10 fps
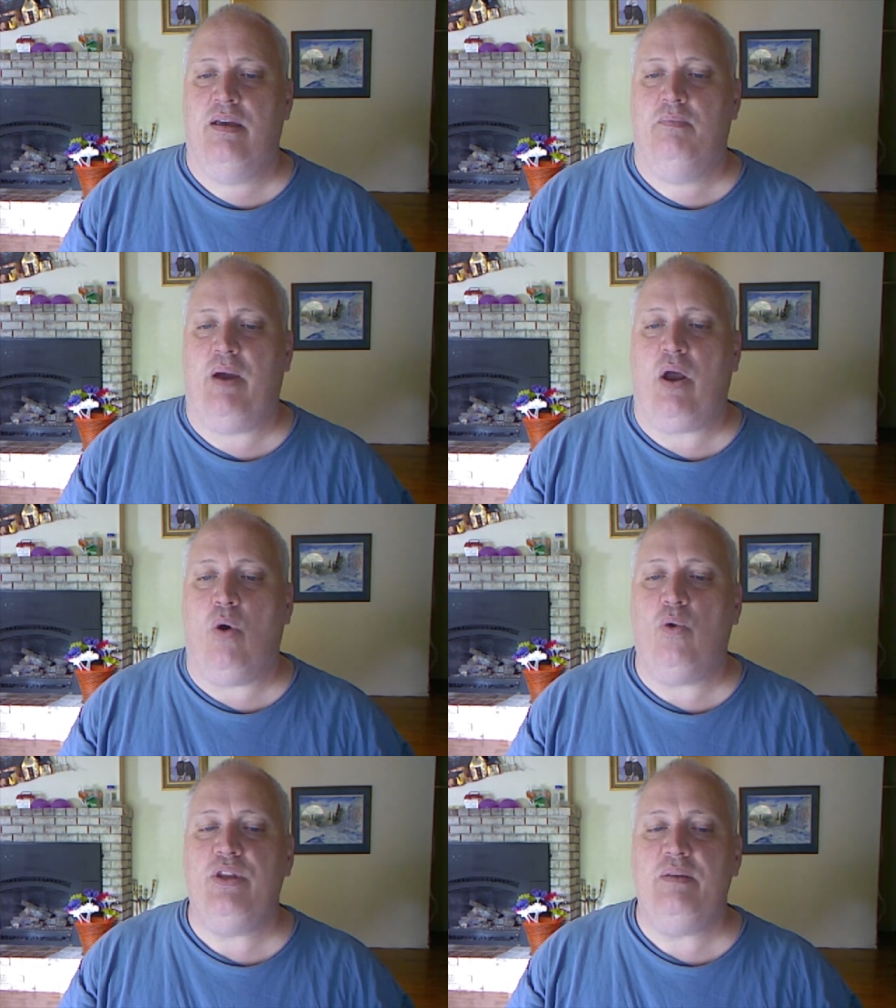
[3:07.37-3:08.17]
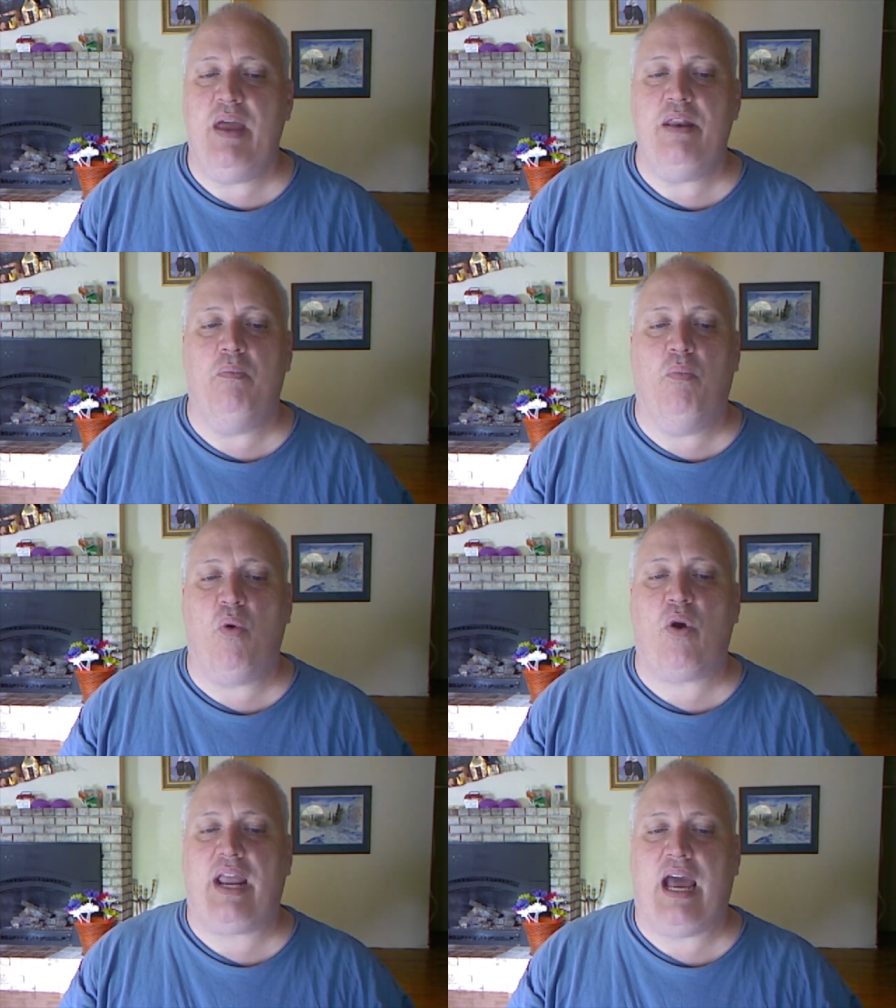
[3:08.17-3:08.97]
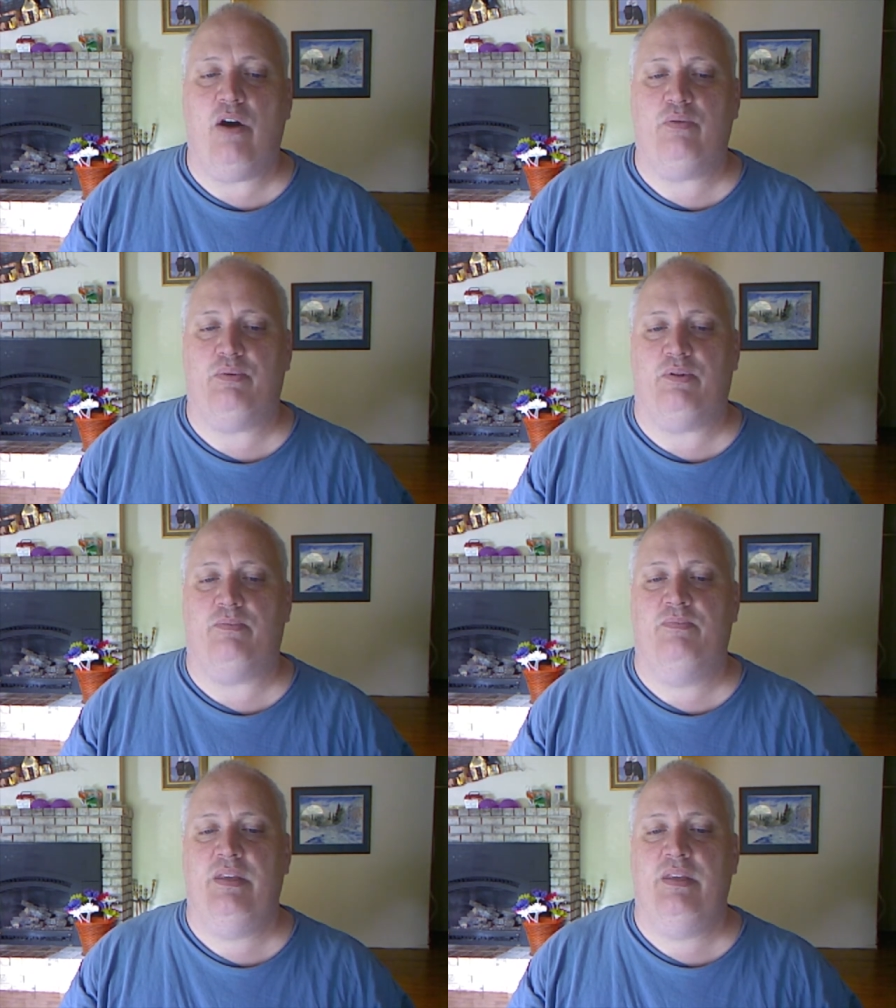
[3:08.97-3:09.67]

By holding men more accountable,